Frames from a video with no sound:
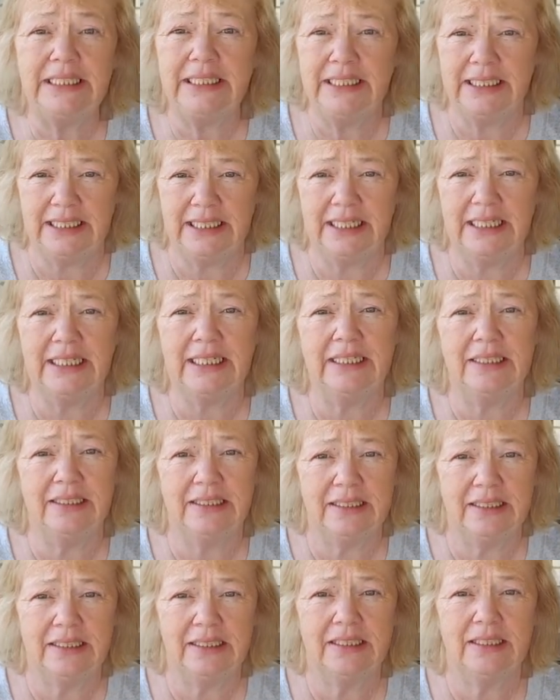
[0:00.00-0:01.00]
did.
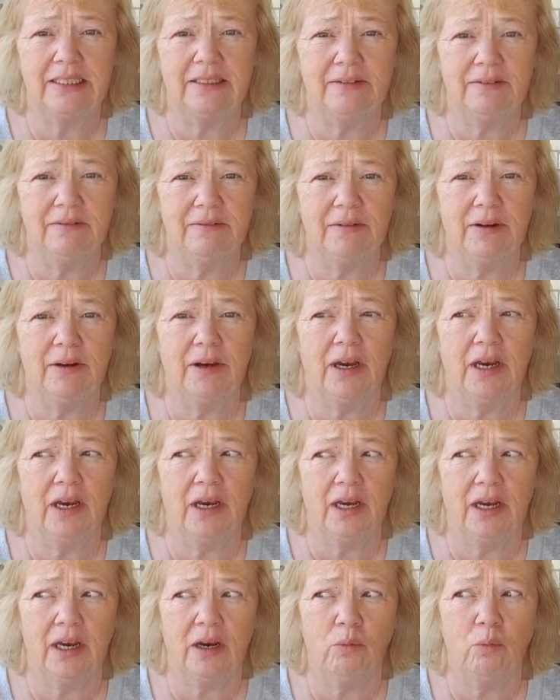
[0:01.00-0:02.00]

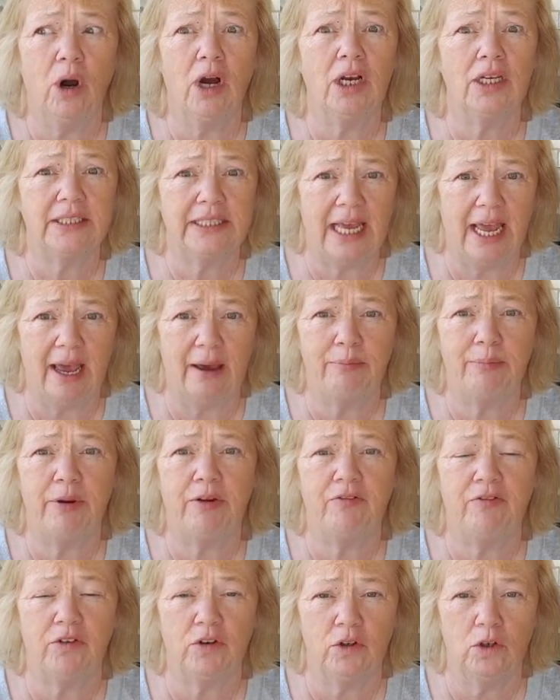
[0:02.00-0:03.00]
Was
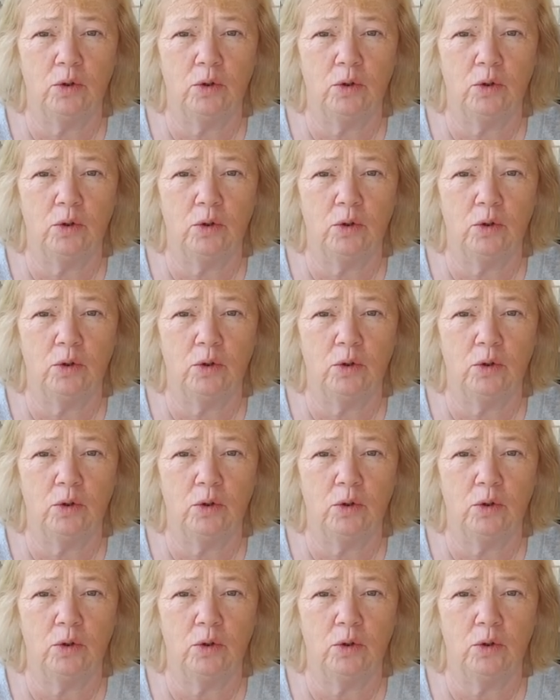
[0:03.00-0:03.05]
happy for